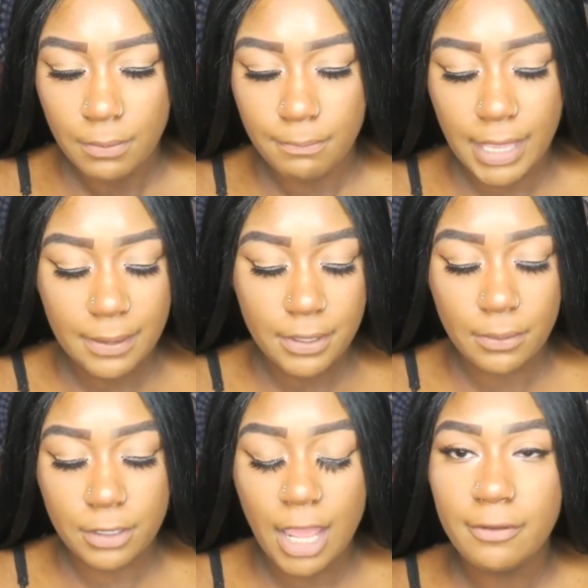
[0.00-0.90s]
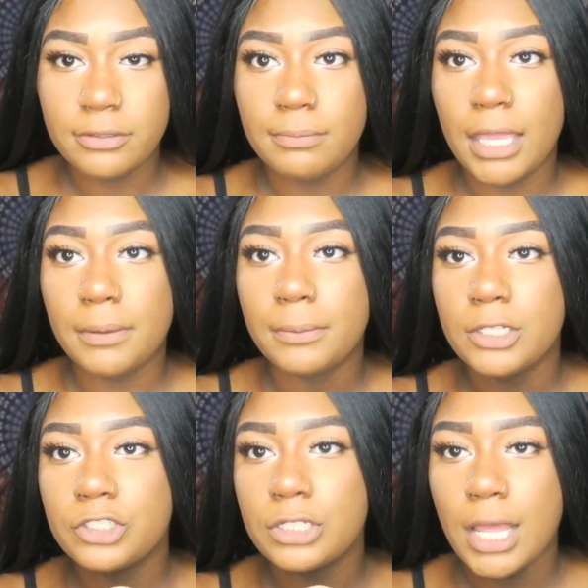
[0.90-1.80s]
Maybe I'm gonna have to maybe
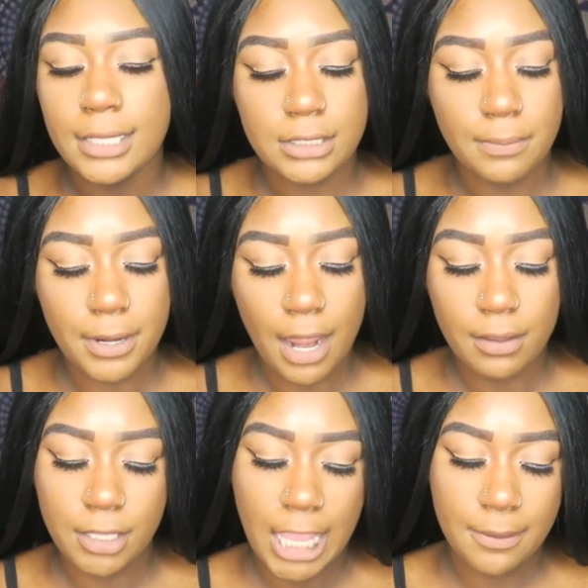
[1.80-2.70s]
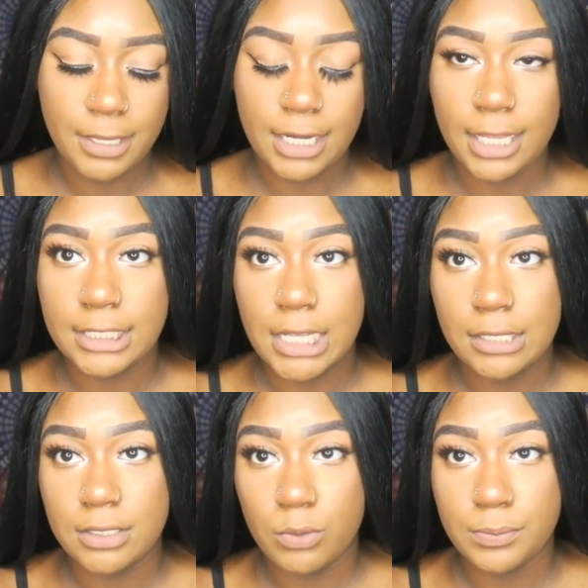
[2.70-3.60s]
bleach the knots, but I am getting it
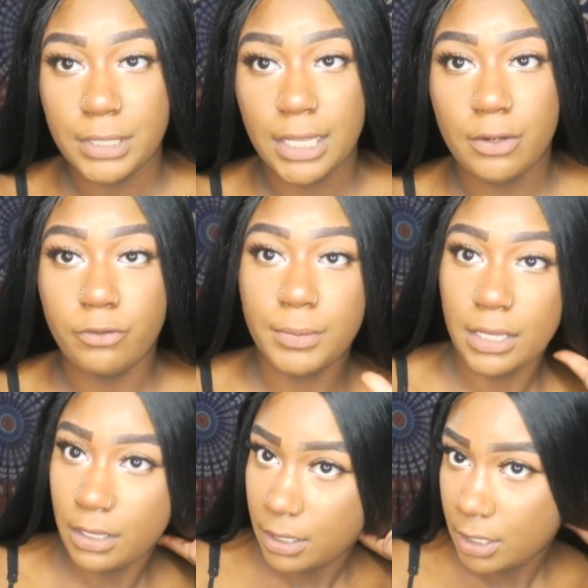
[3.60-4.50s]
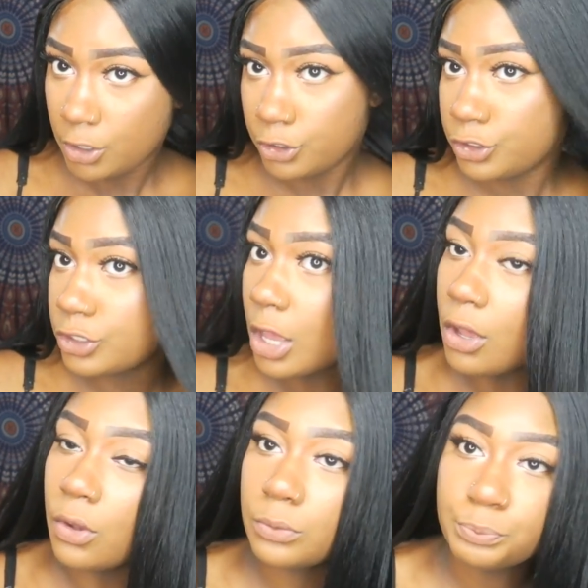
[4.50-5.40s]
done. Someone's putting it in for me.
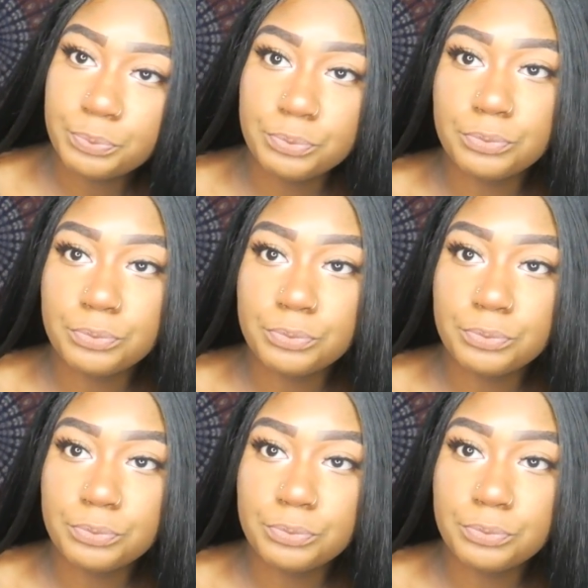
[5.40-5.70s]
So